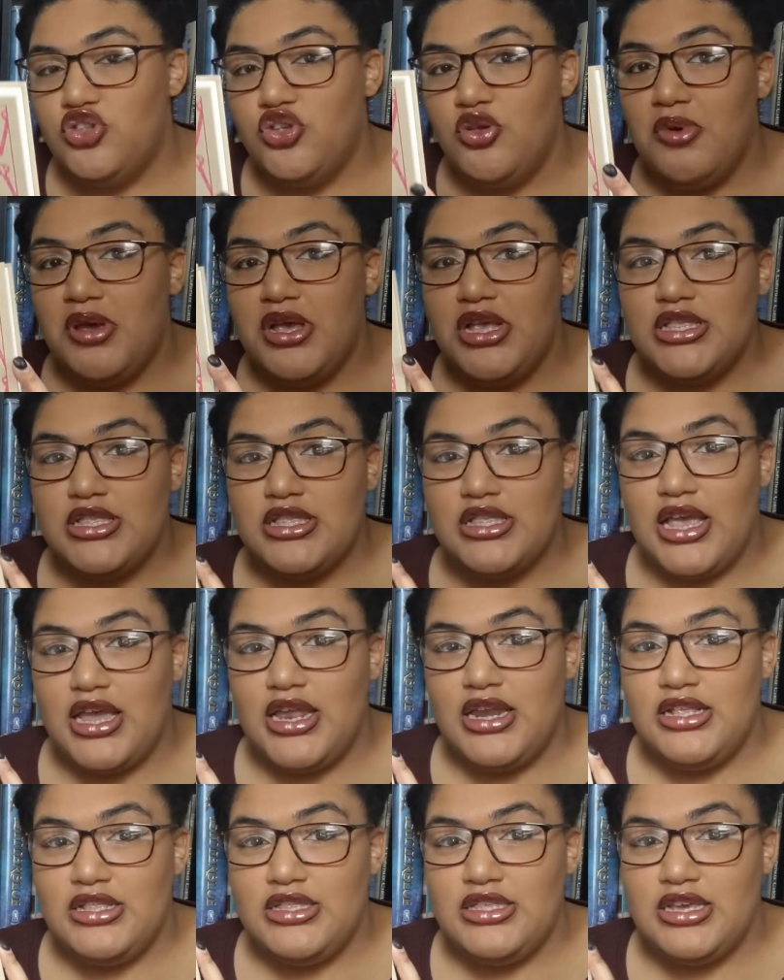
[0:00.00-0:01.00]
So I'm
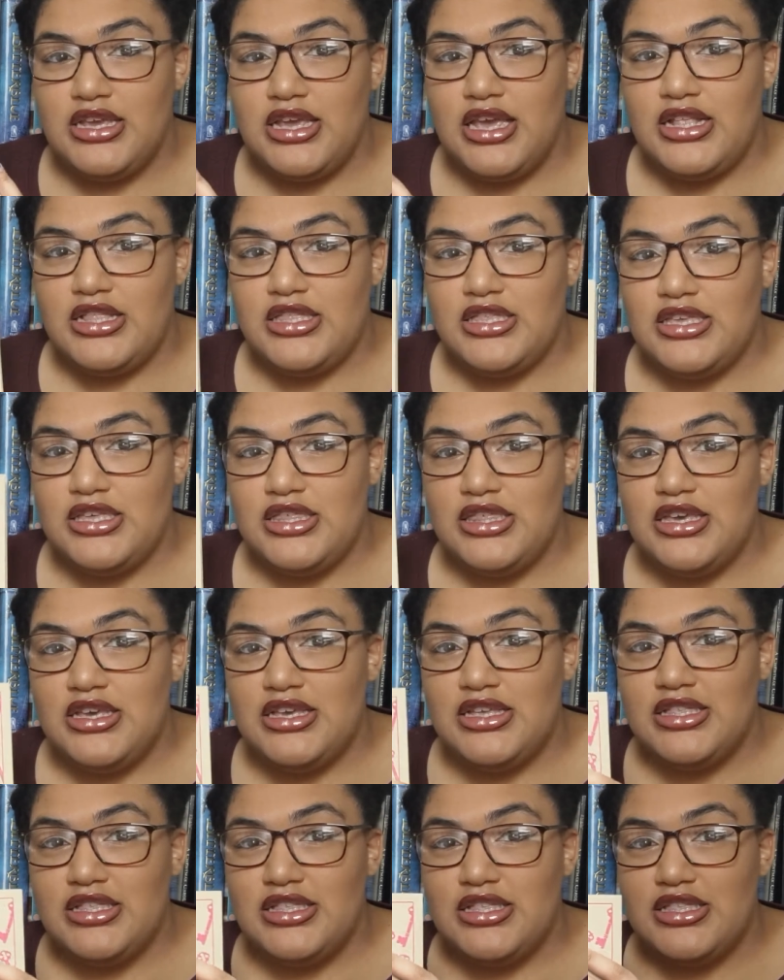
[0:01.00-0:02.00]
excited to get to
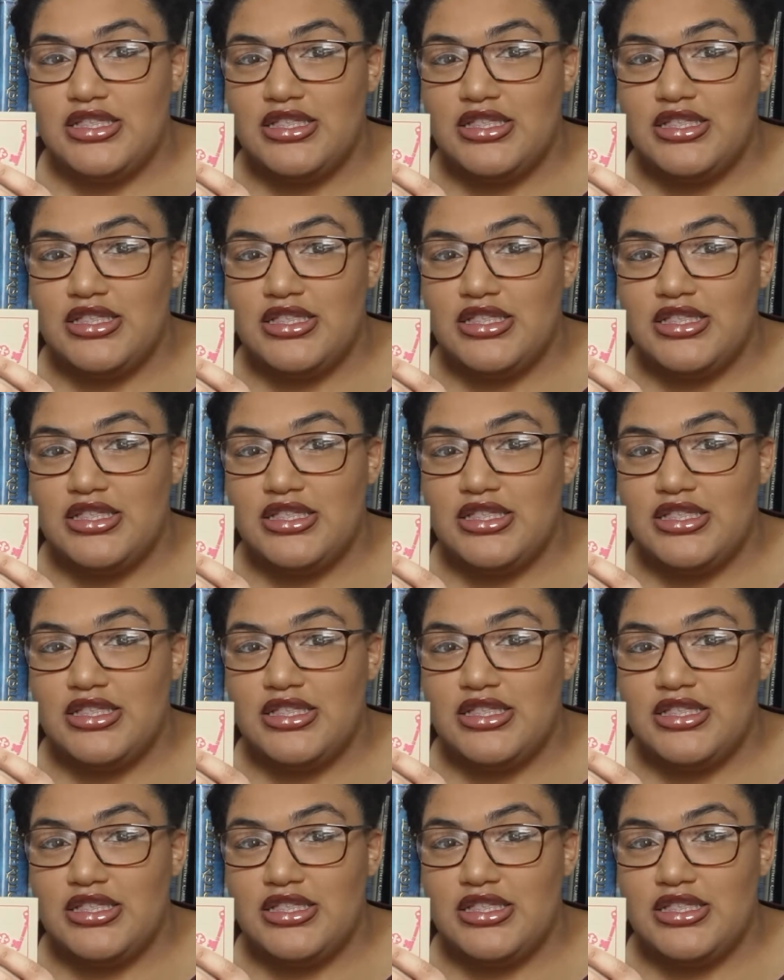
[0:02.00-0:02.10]
this.